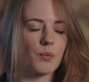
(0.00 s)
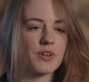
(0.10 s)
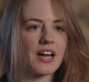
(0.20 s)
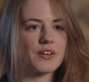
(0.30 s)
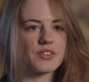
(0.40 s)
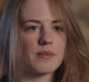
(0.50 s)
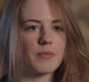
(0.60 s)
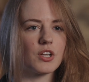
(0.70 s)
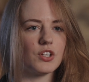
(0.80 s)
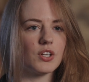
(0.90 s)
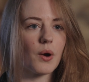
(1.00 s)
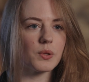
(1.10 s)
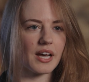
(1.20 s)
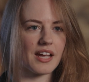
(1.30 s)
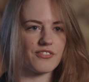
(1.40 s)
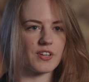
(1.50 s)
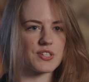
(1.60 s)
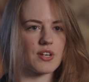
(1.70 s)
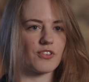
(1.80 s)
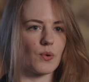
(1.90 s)
Without them, no life,
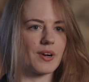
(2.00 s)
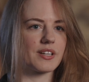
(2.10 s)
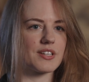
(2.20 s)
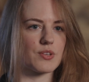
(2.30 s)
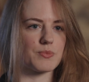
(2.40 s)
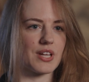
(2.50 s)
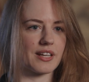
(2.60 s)
except for organisms